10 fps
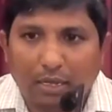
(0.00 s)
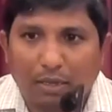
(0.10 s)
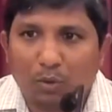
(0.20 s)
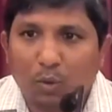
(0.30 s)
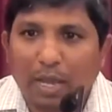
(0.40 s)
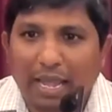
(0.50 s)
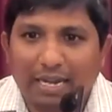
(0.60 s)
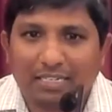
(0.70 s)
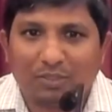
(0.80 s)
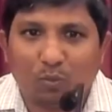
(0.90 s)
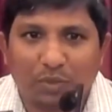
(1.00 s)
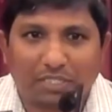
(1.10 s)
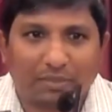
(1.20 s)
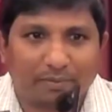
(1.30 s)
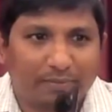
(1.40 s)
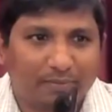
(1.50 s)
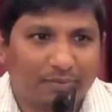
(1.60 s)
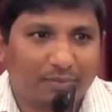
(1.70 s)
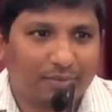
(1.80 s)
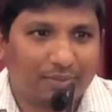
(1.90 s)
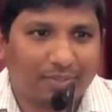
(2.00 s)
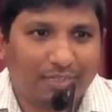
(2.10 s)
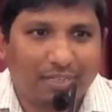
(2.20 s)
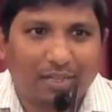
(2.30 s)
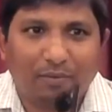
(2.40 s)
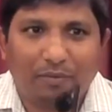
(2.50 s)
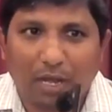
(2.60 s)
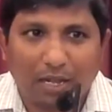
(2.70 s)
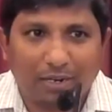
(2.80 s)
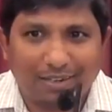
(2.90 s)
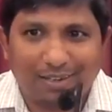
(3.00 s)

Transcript: who hates wisdom. We all,